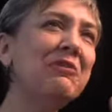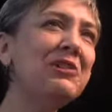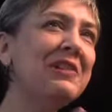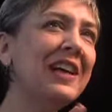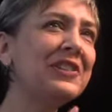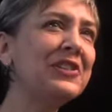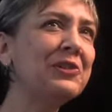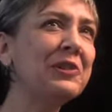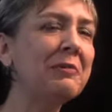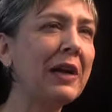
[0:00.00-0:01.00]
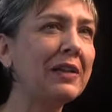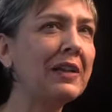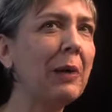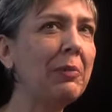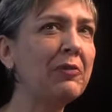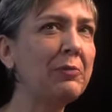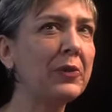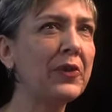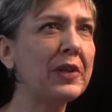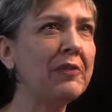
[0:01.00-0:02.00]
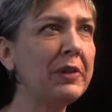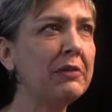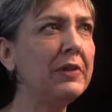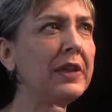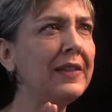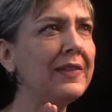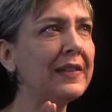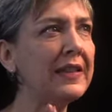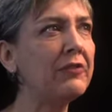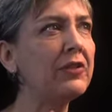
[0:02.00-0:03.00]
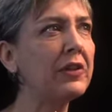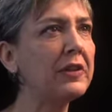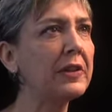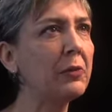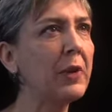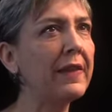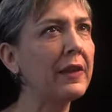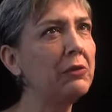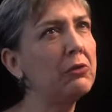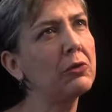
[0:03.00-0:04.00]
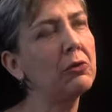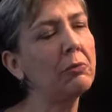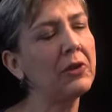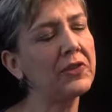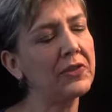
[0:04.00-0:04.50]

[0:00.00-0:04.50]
Would you like to talk about a couple of books that have been really significant in a way that you could almost